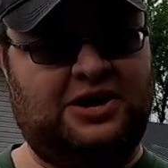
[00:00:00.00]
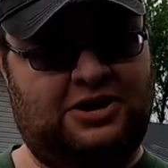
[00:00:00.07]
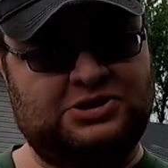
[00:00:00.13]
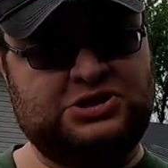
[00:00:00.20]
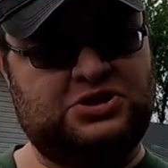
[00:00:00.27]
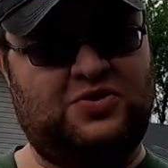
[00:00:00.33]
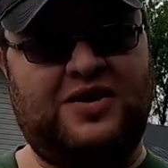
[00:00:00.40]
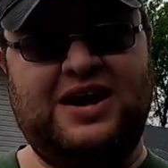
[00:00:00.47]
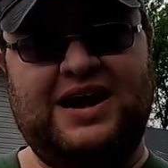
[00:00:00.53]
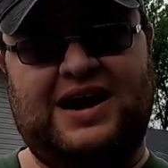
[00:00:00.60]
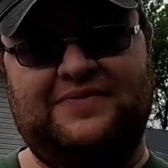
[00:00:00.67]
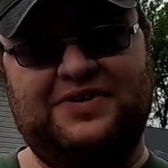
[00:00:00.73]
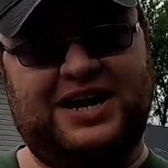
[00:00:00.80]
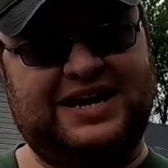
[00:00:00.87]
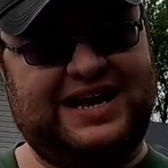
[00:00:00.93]
and also
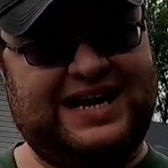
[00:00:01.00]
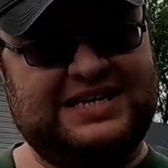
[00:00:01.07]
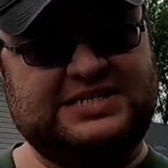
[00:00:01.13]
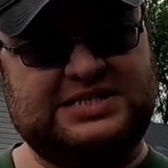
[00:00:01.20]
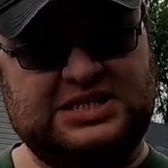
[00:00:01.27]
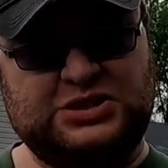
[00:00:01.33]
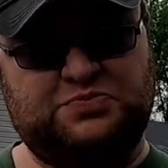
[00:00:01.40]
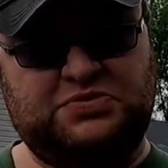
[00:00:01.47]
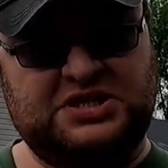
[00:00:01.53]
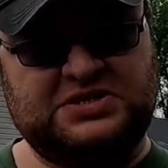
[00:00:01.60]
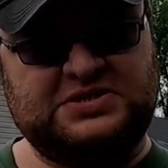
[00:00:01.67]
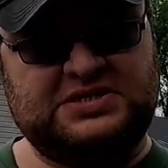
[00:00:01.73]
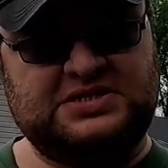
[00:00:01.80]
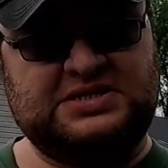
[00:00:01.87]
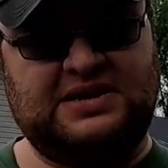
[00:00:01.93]
I've not asked this
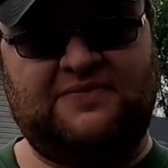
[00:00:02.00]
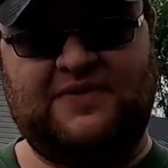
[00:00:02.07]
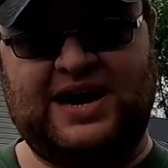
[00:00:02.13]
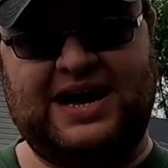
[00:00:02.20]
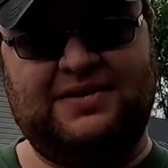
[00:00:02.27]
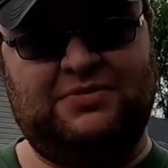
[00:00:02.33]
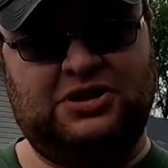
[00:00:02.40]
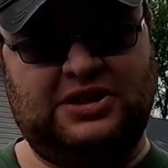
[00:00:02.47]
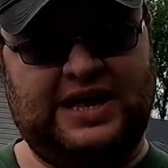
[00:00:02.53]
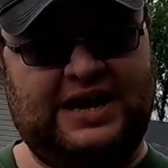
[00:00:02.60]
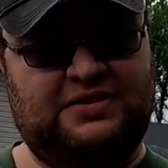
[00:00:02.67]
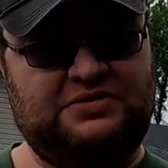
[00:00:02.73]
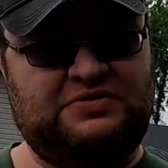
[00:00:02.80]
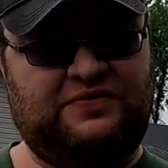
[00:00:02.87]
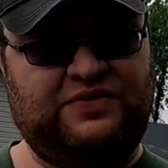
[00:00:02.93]
business if I am
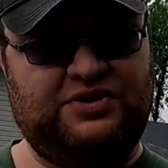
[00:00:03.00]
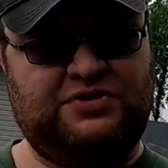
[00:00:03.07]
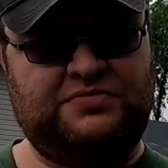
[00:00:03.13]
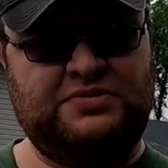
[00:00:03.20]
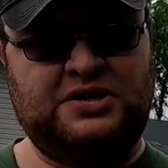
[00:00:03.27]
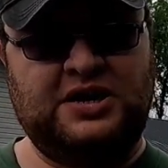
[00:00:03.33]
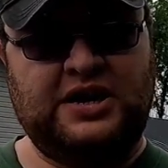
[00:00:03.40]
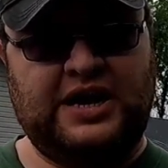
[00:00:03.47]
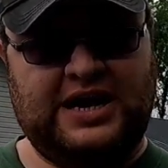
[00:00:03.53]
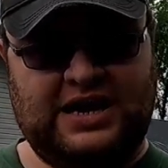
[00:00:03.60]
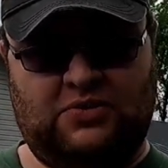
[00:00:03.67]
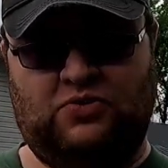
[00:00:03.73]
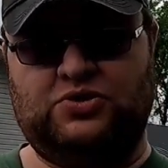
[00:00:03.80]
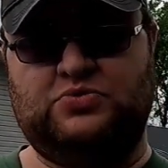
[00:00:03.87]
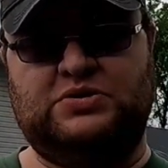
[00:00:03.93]
allowed to film, and
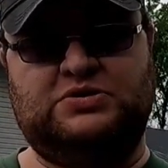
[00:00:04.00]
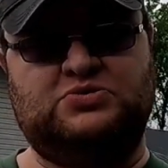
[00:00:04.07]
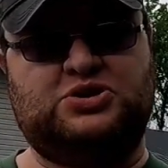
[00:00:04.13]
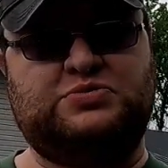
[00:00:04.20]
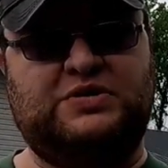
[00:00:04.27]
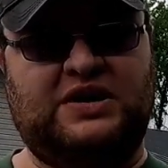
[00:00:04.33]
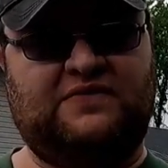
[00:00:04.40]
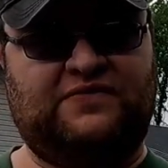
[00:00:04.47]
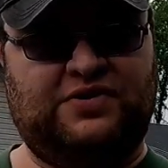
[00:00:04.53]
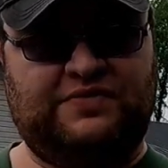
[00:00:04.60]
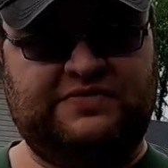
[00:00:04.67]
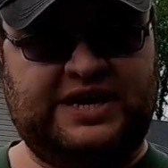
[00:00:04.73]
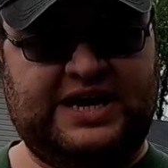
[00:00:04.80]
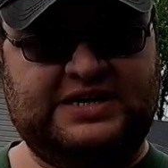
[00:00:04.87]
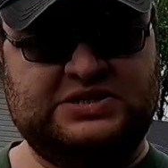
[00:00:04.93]
I want to be respectful
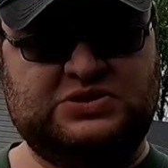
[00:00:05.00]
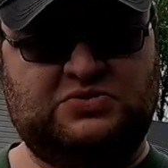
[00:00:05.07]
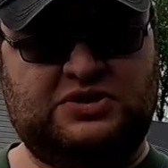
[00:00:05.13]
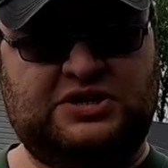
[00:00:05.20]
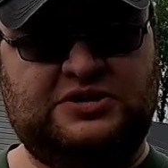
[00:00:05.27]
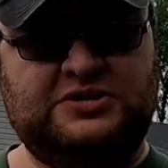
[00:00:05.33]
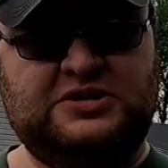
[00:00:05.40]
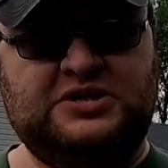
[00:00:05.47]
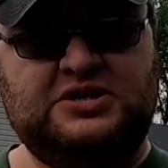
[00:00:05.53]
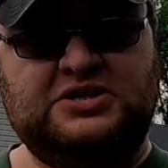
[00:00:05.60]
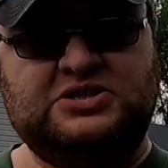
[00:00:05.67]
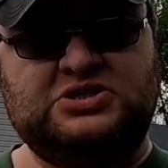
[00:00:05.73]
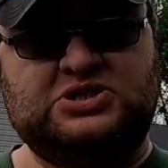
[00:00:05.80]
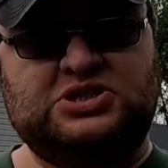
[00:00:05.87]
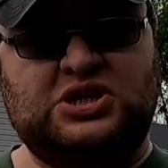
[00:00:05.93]
of that as well.
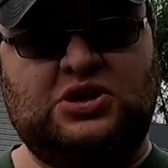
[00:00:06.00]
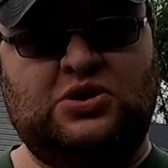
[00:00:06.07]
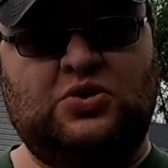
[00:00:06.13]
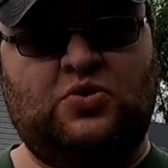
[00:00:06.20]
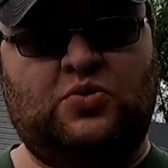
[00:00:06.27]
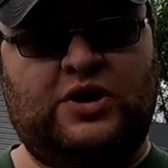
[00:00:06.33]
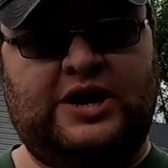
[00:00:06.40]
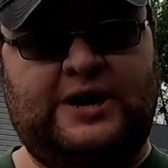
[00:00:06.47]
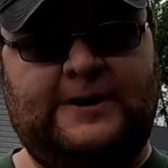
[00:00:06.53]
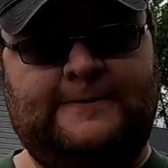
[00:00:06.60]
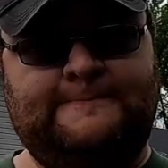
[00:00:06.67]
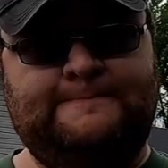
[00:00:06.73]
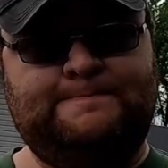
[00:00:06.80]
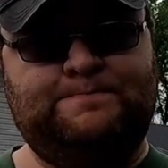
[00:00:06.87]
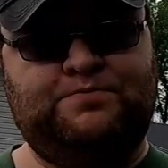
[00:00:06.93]
So
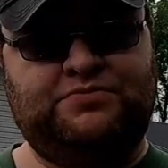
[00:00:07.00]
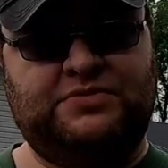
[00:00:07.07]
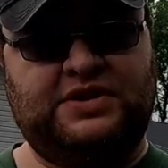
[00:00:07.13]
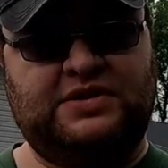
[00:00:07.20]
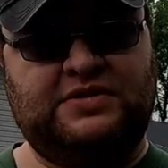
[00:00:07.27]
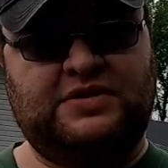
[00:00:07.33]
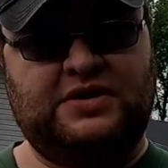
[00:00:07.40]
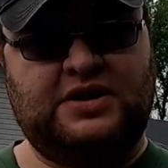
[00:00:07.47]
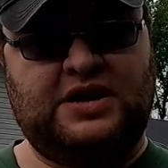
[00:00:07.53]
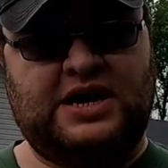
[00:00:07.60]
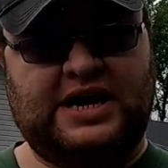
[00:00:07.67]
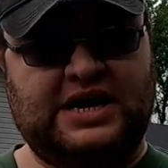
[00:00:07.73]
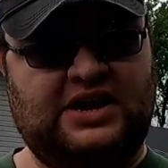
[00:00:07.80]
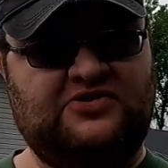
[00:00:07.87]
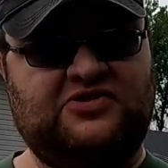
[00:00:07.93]

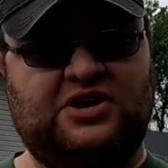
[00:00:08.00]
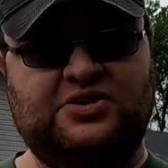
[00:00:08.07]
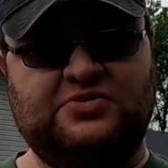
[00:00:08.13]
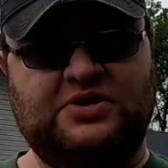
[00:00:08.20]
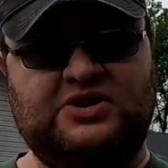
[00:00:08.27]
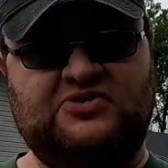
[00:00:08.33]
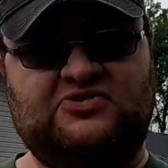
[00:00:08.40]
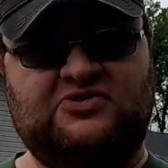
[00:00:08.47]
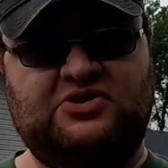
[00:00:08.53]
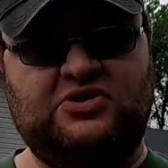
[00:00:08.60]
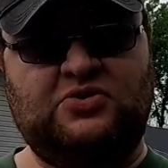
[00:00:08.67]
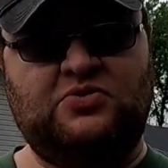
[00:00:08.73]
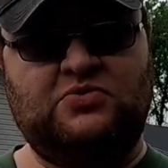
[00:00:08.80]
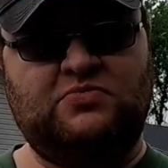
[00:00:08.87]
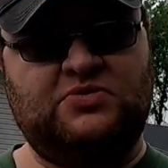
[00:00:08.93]
I guess all there is to
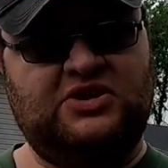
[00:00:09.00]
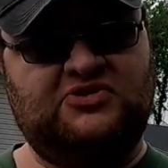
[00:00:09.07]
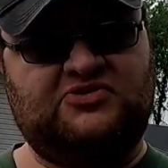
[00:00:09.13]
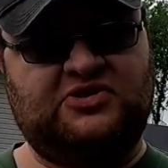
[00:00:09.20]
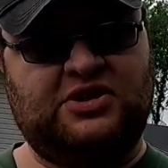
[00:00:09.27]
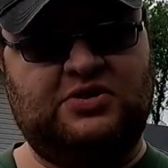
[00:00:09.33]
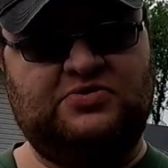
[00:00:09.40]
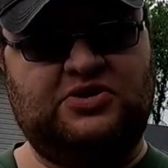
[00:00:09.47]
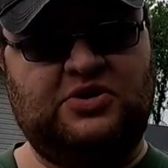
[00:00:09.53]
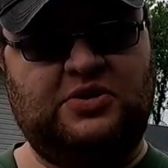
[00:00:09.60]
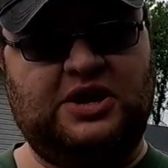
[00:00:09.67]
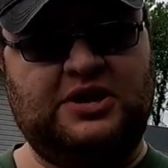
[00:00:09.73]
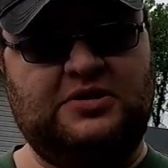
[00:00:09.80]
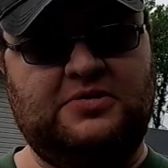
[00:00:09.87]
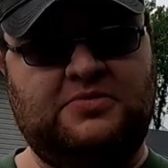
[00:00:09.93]
do is to go do
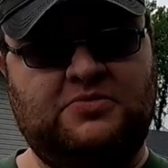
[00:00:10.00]
it.